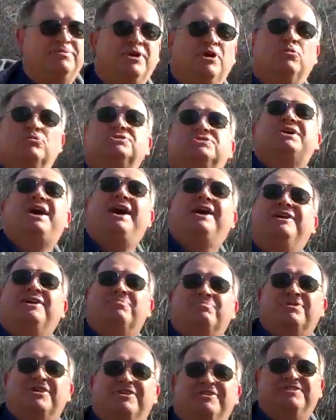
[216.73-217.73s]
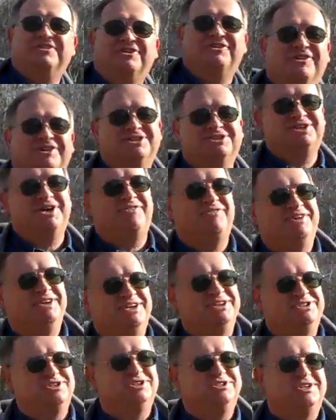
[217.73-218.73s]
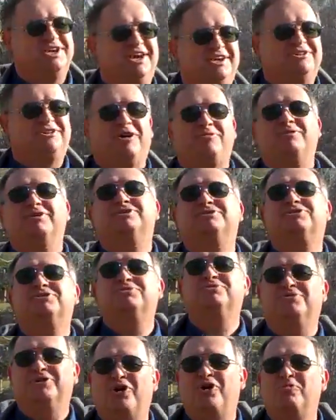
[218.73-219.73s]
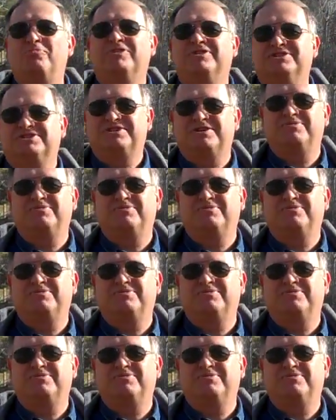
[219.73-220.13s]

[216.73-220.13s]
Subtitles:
a big old sign up there in the early 70s that said, "Coming soon, home of the